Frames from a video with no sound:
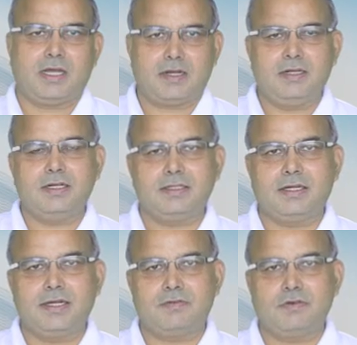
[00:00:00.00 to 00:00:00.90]
Earlier
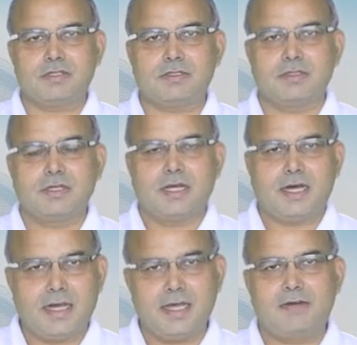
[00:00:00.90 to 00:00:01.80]
the rate was
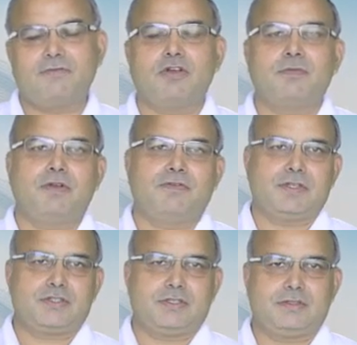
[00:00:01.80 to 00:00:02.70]
higher for
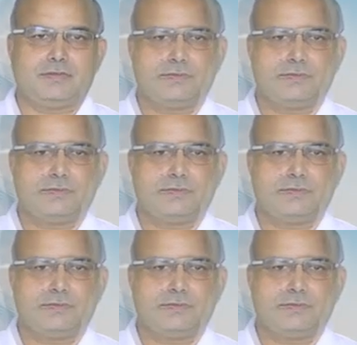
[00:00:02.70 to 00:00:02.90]
manufacturer.